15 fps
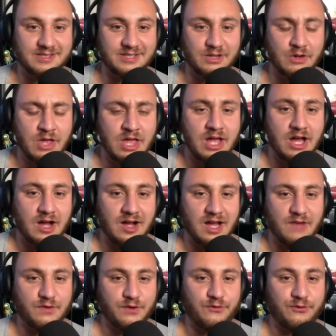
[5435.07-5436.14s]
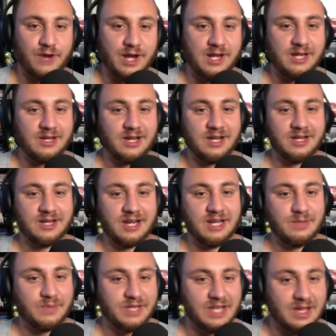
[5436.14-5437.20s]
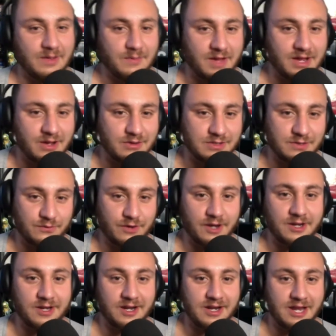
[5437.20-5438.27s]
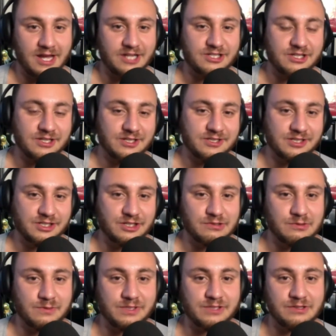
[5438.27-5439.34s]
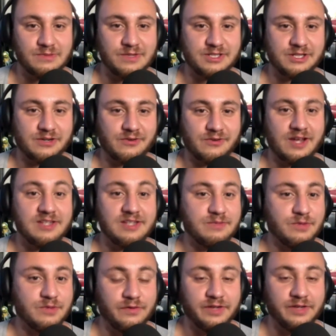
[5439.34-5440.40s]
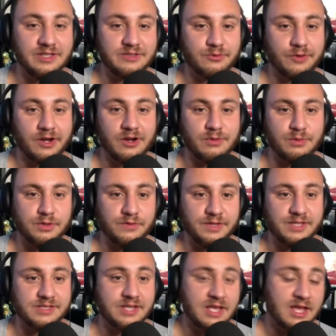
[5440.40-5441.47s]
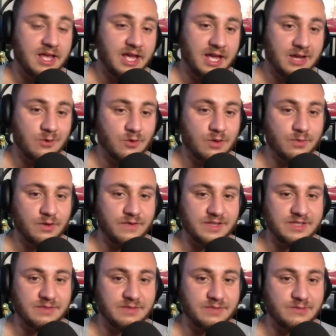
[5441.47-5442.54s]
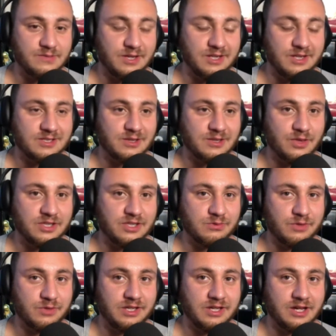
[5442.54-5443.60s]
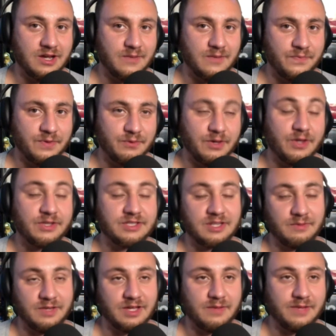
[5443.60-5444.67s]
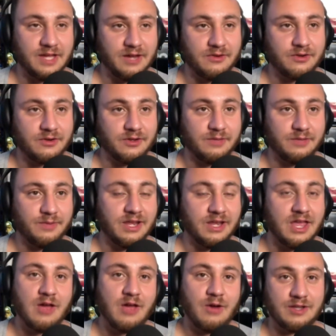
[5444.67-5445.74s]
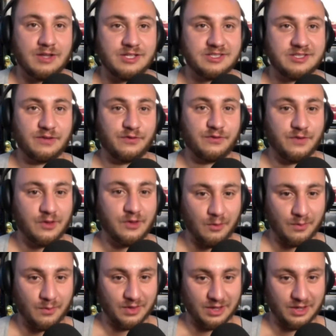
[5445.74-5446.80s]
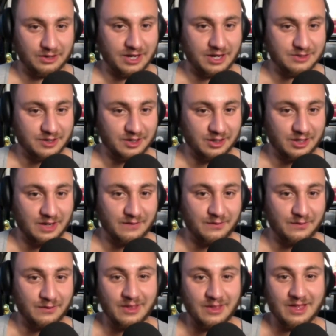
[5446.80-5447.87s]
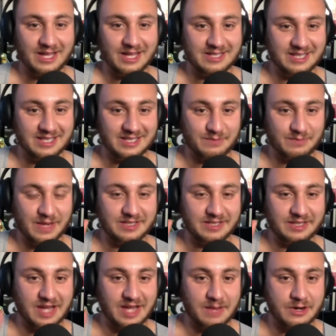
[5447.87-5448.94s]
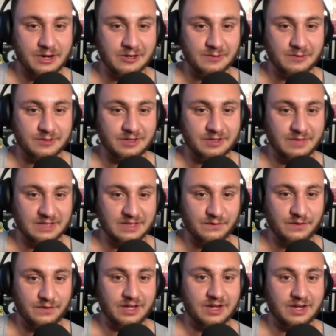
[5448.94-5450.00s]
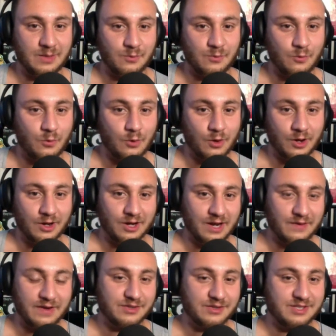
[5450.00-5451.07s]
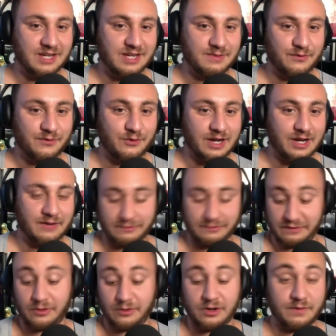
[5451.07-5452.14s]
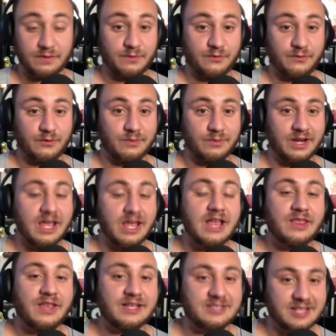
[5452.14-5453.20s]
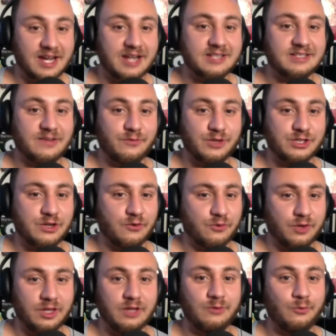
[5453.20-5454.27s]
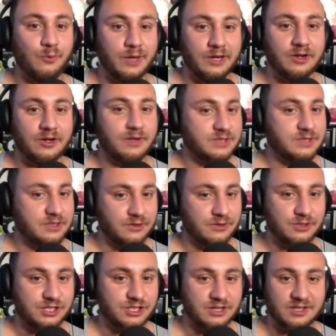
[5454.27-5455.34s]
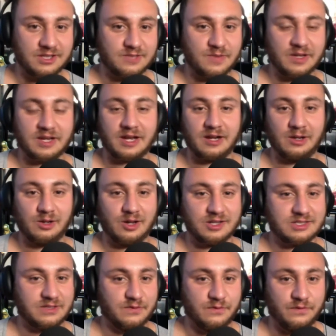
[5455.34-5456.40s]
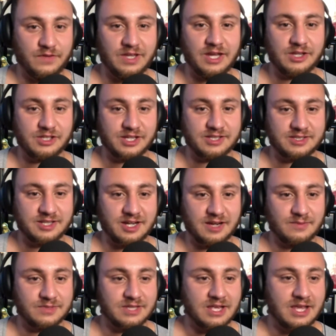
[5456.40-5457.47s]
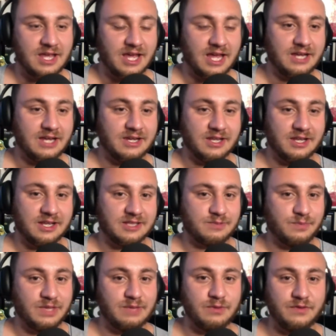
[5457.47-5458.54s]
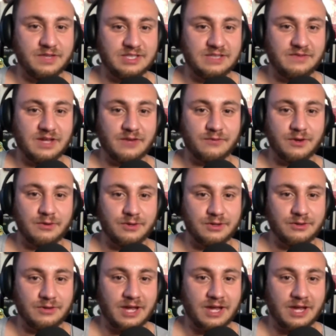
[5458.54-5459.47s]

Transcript: So every Friday night at 8 p.m., I host Friday Night Action. It's a show where we show a bunch of crazy movies, rare movies, and horror movies in between. So this week, well, this is going to be coming out early, but I just did a film you guys are going to love. It's basically Nightmare on Elm Street meets Vietnam War. I've never seen it before. I never even heard of it before, but that's the kind of stuff we show, really weird, obscure shit that's been kind of lost to VHS times. And that's B Movie TV on Roku.